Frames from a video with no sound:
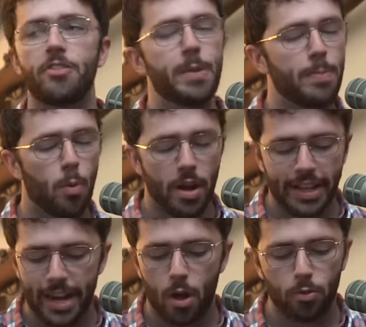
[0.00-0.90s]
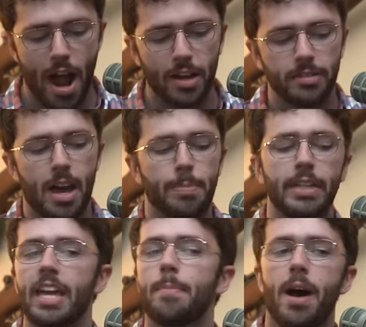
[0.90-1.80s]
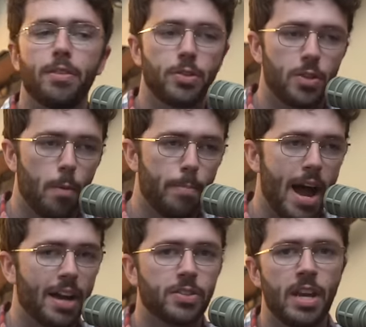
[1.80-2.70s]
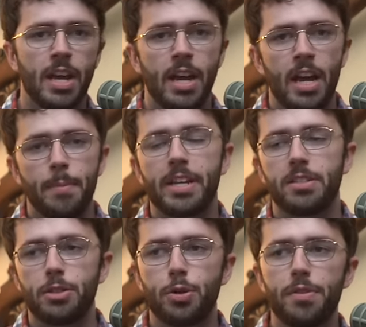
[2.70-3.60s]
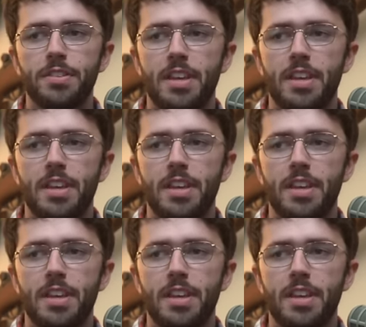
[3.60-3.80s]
if people want to get all riled up and get up on their soapbox. Because the truth is